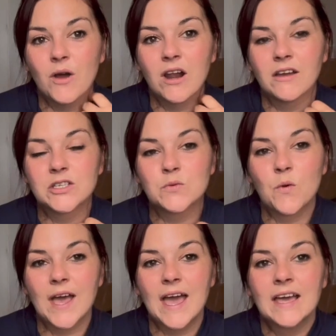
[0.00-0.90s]
like to
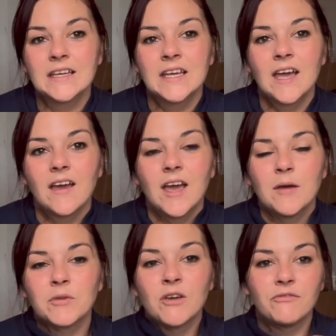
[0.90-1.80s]
wear
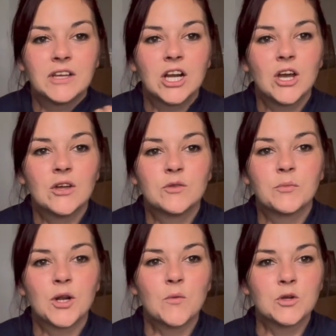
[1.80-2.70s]
comfy clothes,
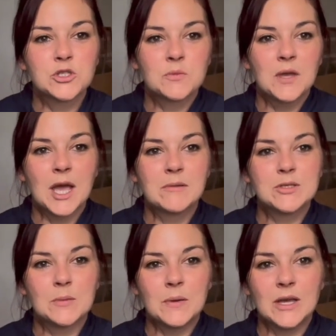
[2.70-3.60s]
but I want to be able
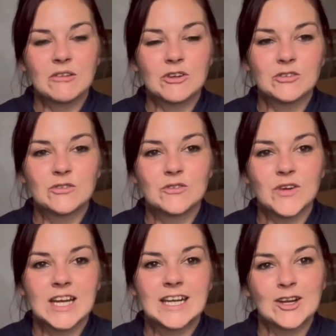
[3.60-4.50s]
to appear on
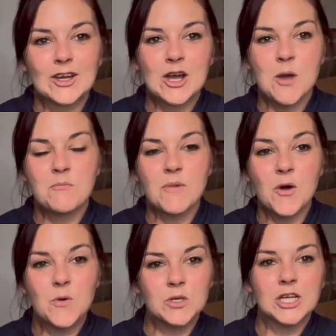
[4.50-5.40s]
screen like I'm
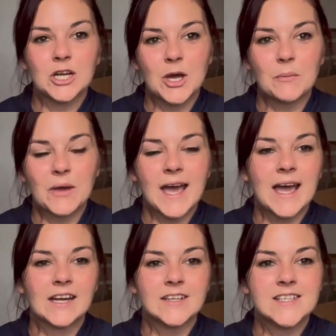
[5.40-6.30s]
all done up
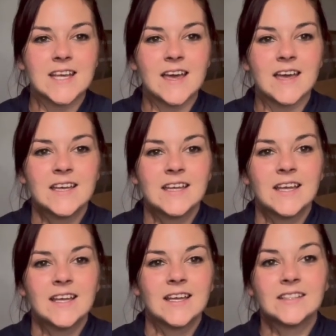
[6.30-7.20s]
and
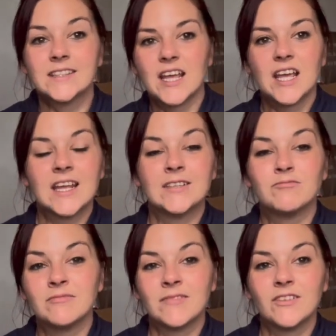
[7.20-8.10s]

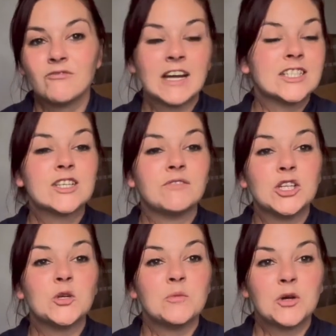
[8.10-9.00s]
in relatively
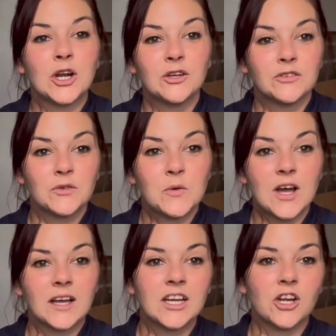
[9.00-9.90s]
normal clothes for
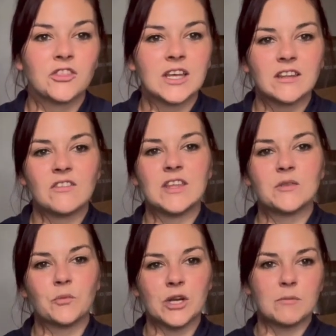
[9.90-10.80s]
work, and I think that this
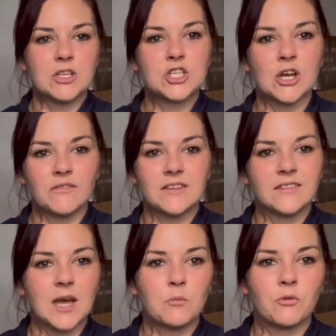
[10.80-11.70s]
pretty much covers
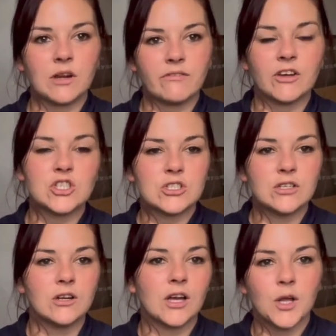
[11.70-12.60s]
that brief. I just
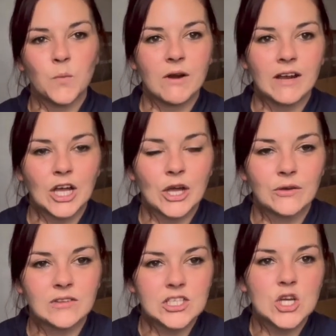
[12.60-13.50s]
look like I'm wearing a
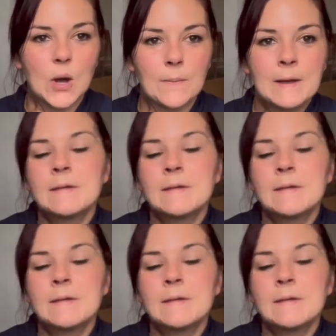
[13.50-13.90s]
cozy top.